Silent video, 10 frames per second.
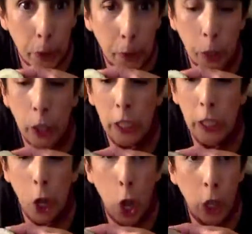put it
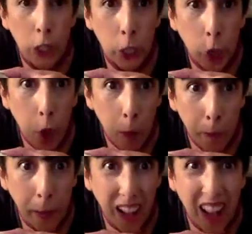on top
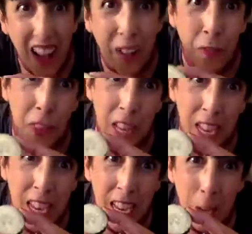of the
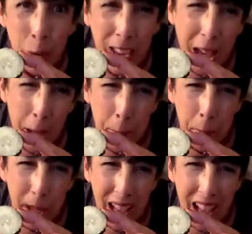
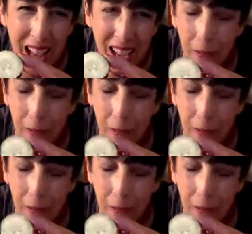cucumber.